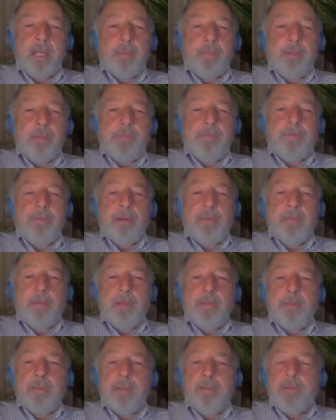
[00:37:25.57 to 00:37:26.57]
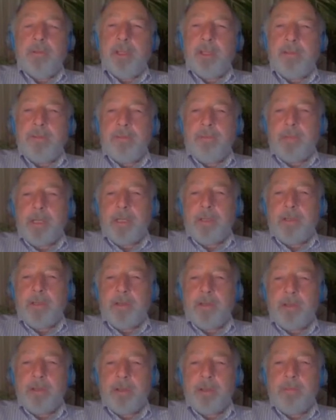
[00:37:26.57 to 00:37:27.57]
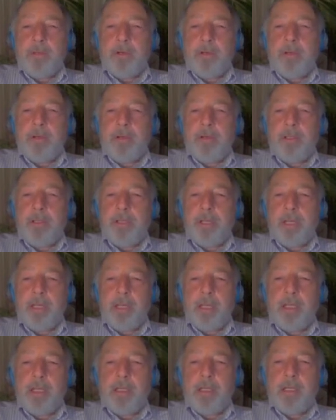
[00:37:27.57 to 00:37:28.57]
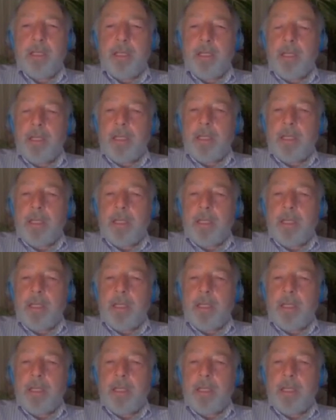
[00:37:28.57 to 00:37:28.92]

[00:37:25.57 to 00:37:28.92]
and perform all of the transformations to merge and